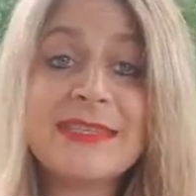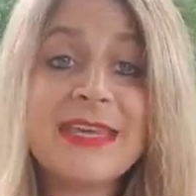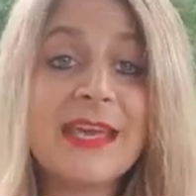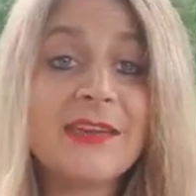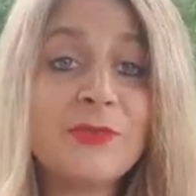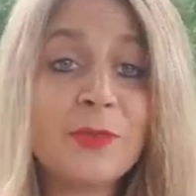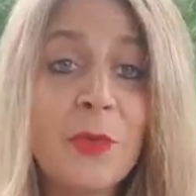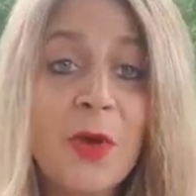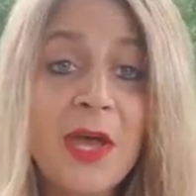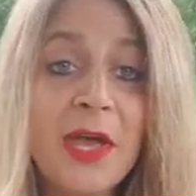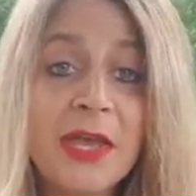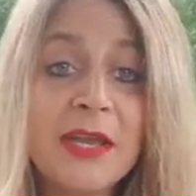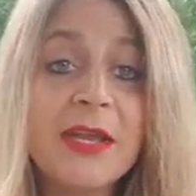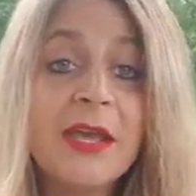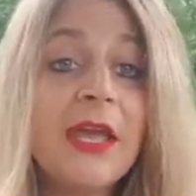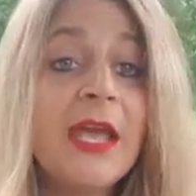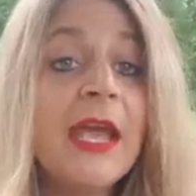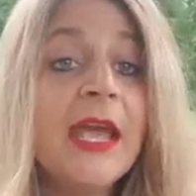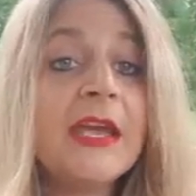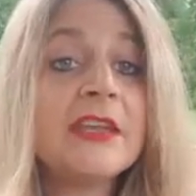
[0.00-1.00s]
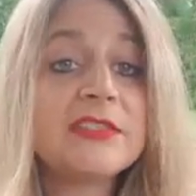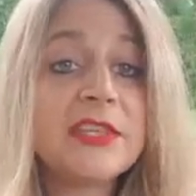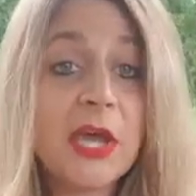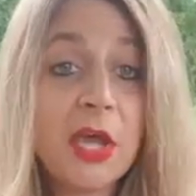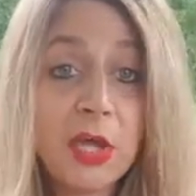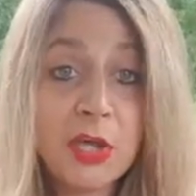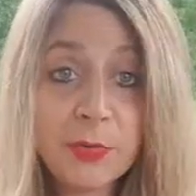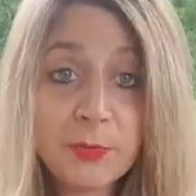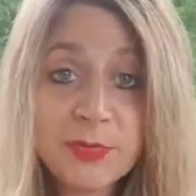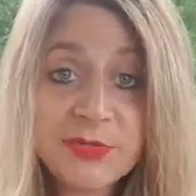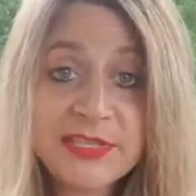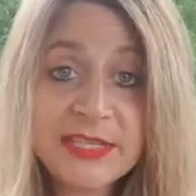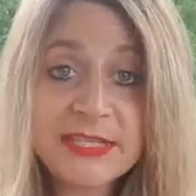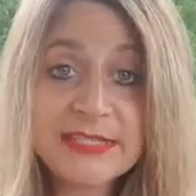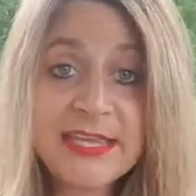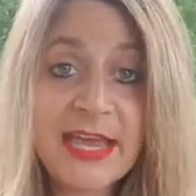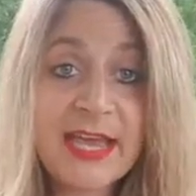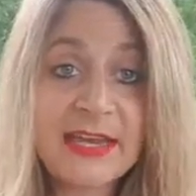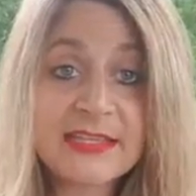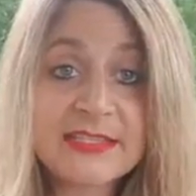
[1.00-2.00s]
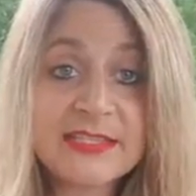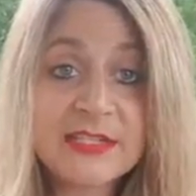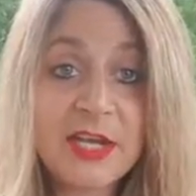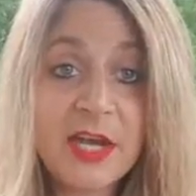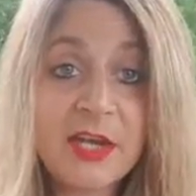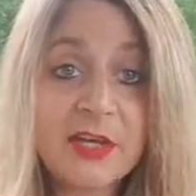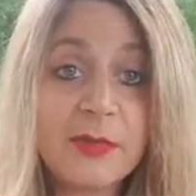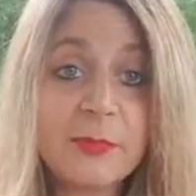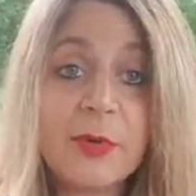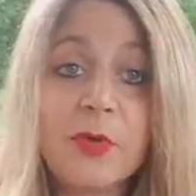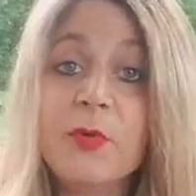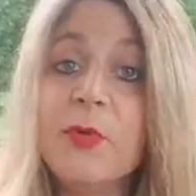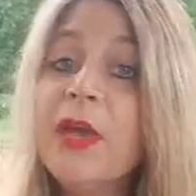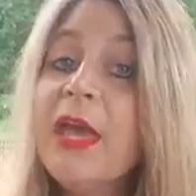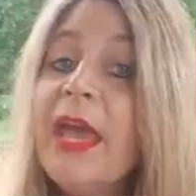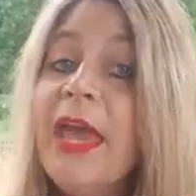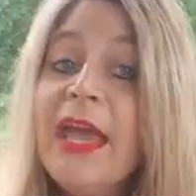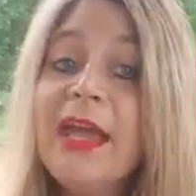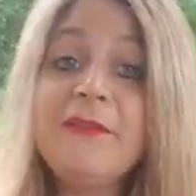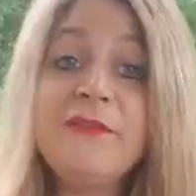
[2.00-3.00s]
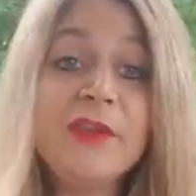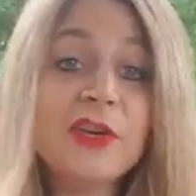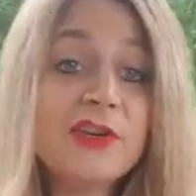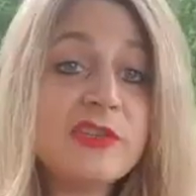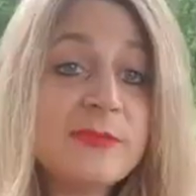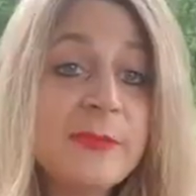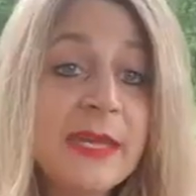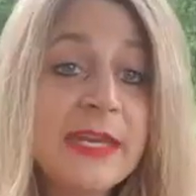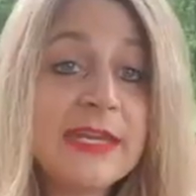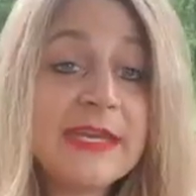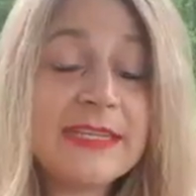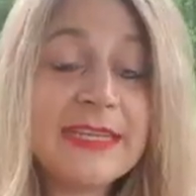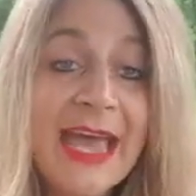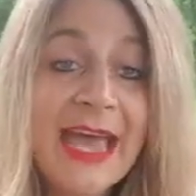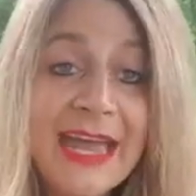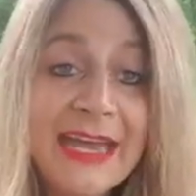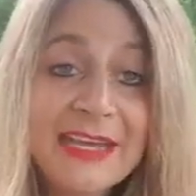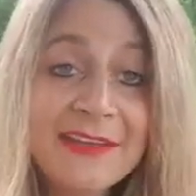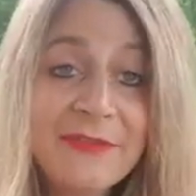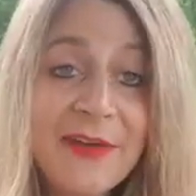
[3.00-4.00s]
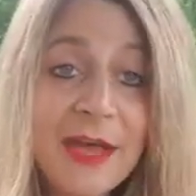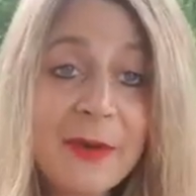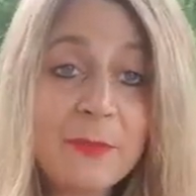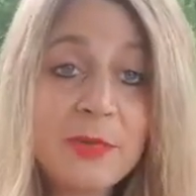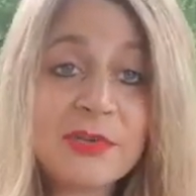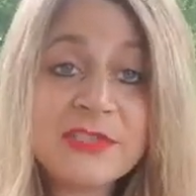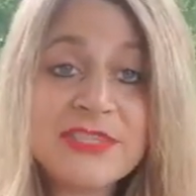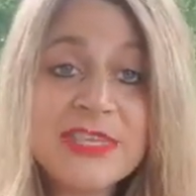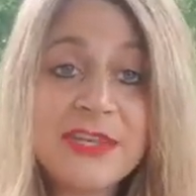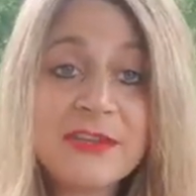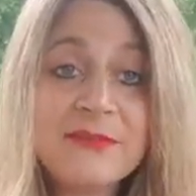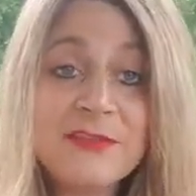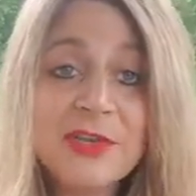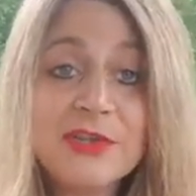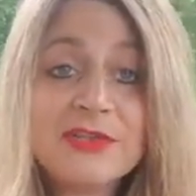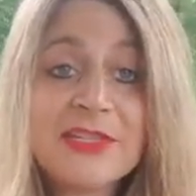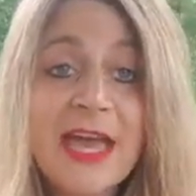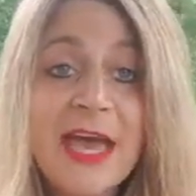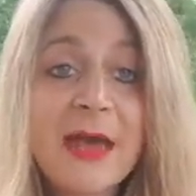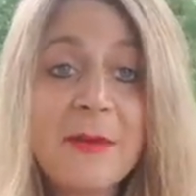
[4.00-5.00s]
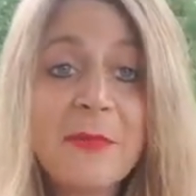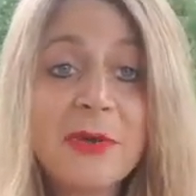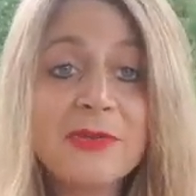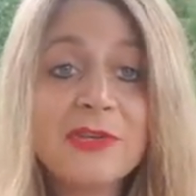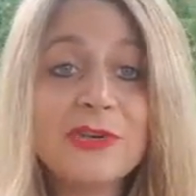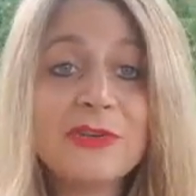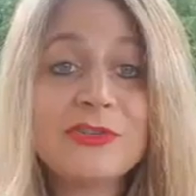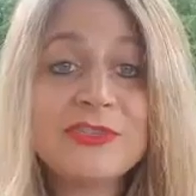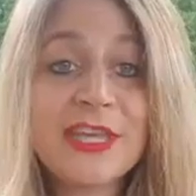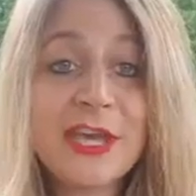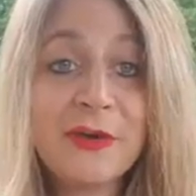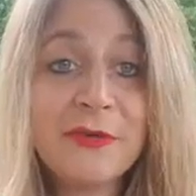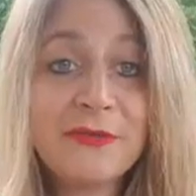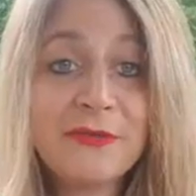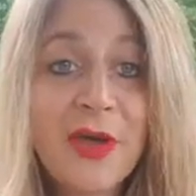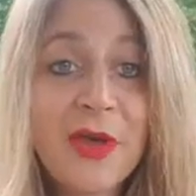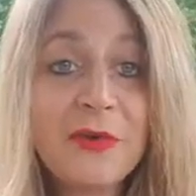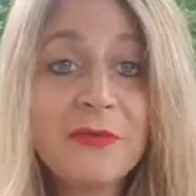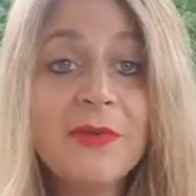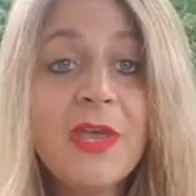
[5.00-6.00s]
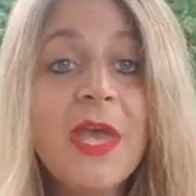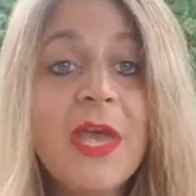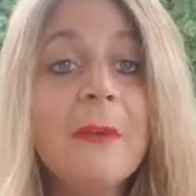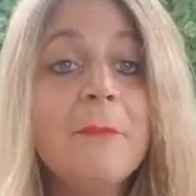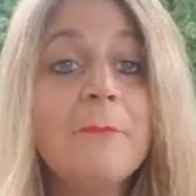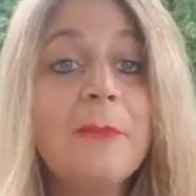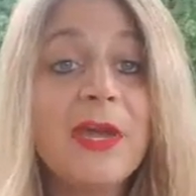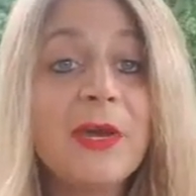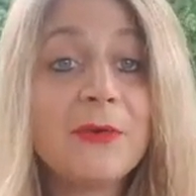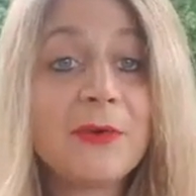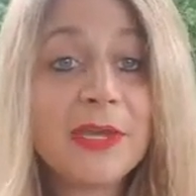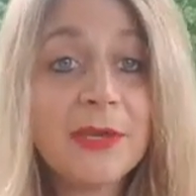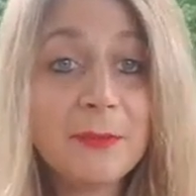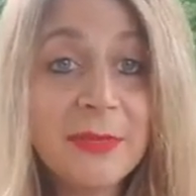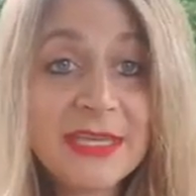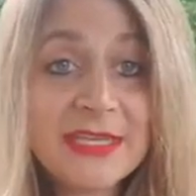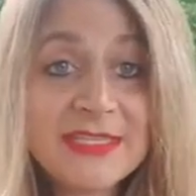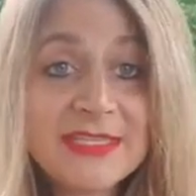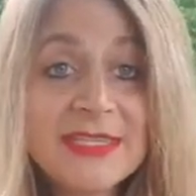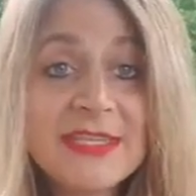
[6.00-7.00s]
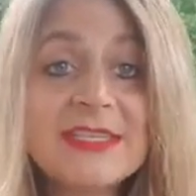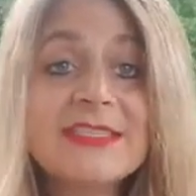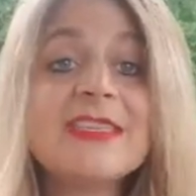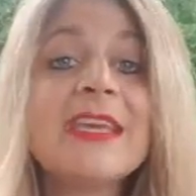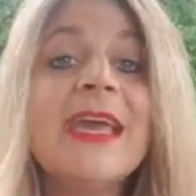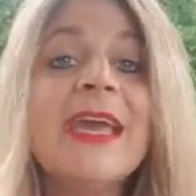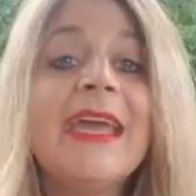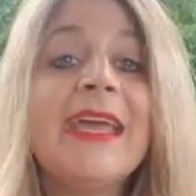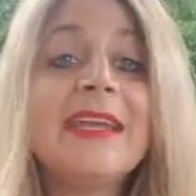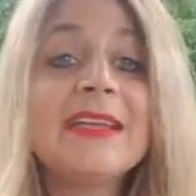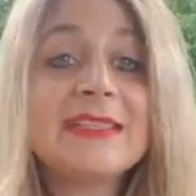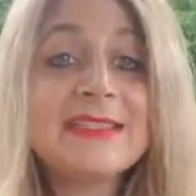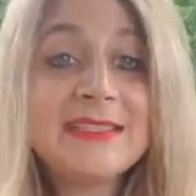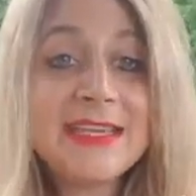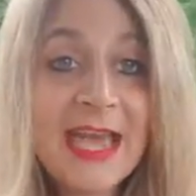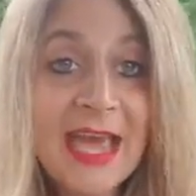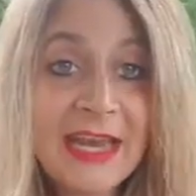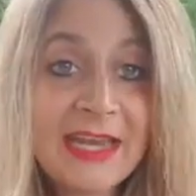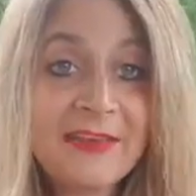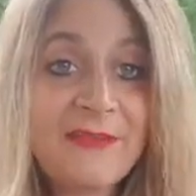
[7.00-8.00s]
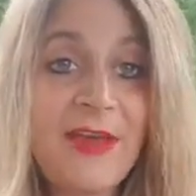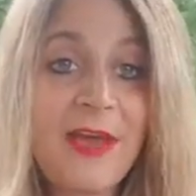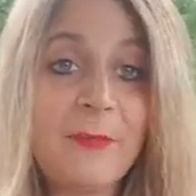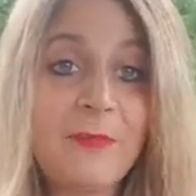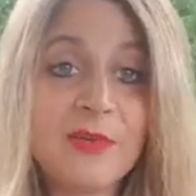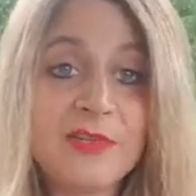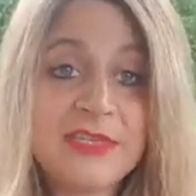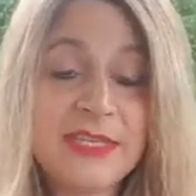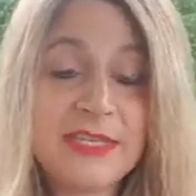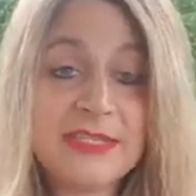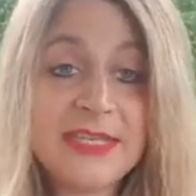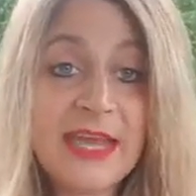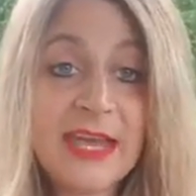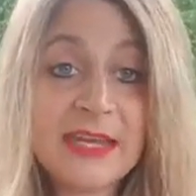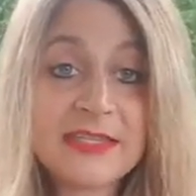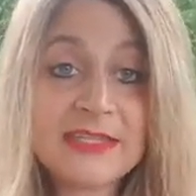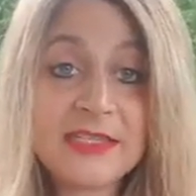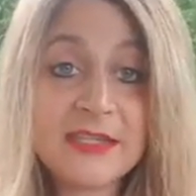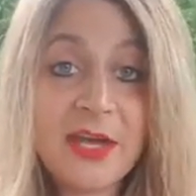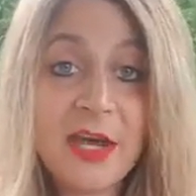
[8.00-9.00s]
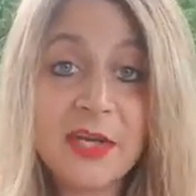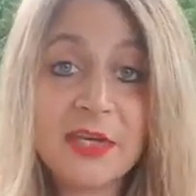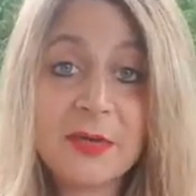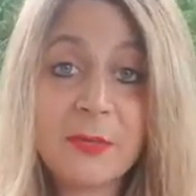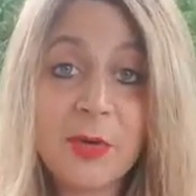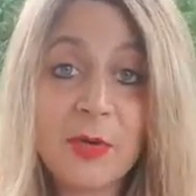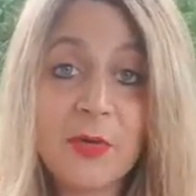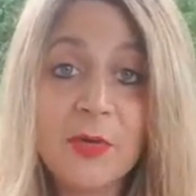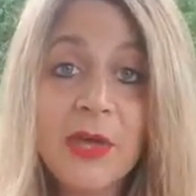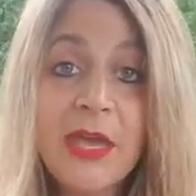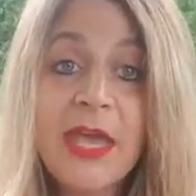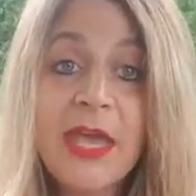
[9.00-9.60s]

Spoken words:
guess what? It's 100% tax deductible. If you're spending 95% of your time on your cell phone building a business, it is 95% tax deductible.